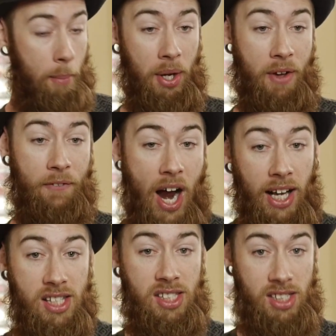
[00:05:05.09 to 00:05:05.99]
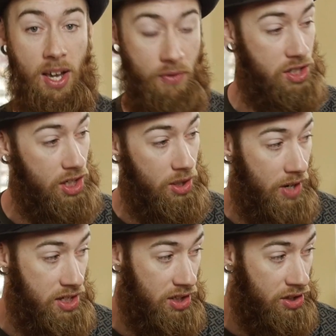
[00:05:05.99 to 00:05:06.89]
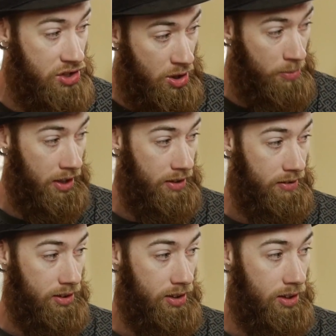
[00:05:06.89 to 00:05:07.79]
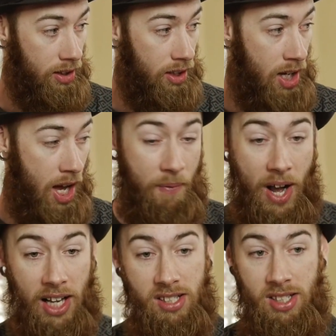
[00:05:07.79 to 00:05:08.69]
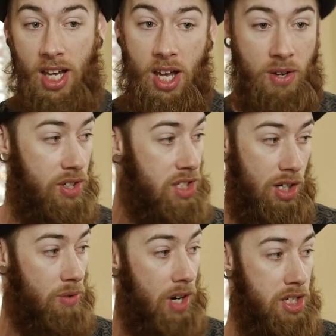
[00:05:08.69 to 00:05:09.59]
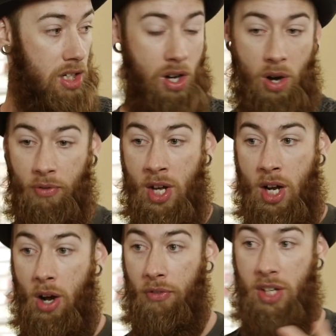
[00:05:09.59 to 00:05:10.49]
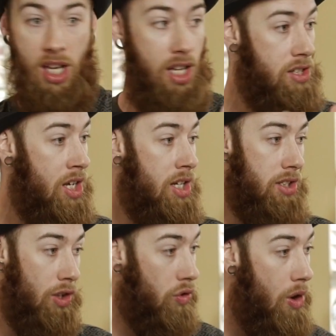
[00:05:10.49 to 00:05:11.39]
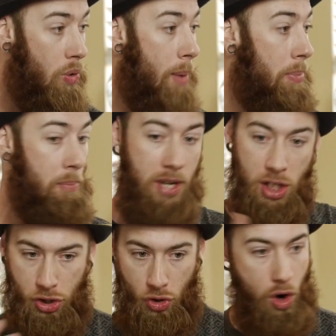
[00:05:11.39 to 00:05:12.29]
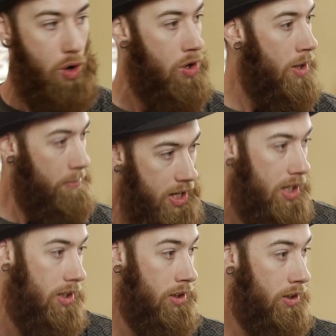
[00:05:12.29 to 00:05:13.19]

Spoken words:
But if I can save a generation of gentlemen, if I can save a generation of kids to grow up and be strong men,